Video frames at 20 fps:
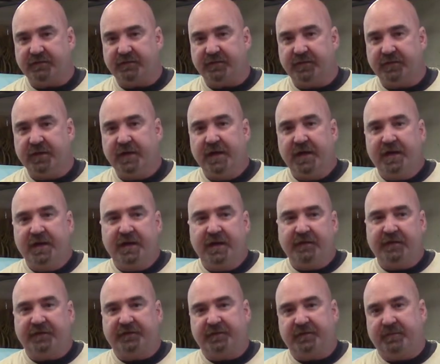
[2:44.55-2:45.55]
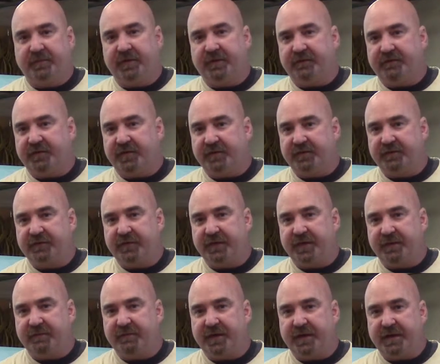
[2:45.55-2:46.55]
So that's going to be the first
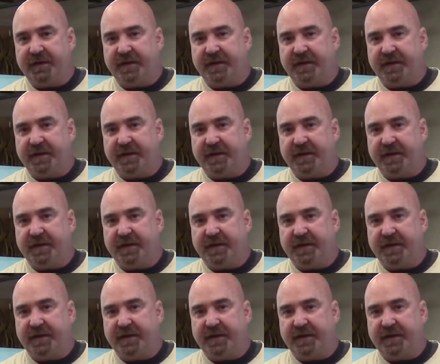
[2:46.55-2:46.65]
step.